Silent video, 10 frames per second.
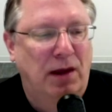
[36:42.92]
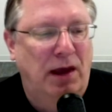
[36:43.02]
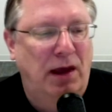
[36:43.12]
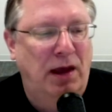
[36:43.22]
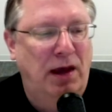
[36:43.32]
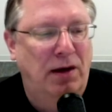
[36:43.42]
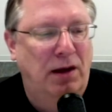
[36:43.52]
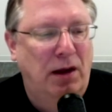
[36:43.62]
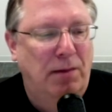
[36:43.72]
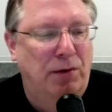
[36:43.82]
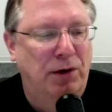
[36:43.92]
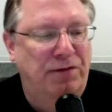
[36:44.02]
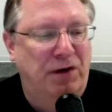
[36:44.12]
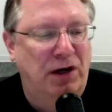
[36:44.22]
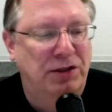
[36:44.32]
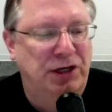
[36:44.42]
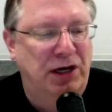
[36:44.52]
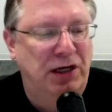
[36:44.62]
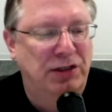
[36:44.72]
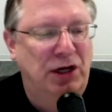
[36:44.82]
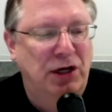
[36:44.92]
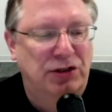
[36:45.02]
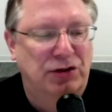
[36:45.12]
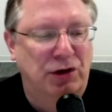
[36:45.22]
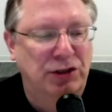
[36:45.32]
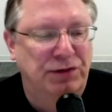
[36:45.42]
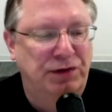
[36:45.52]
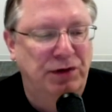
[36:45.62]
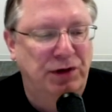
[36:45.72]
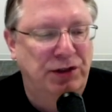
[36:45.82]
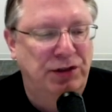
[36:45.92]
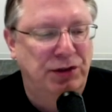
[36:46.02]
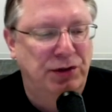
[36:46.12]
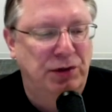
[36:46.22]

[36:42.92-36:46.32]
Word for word: And predefined says scrunch if you need to,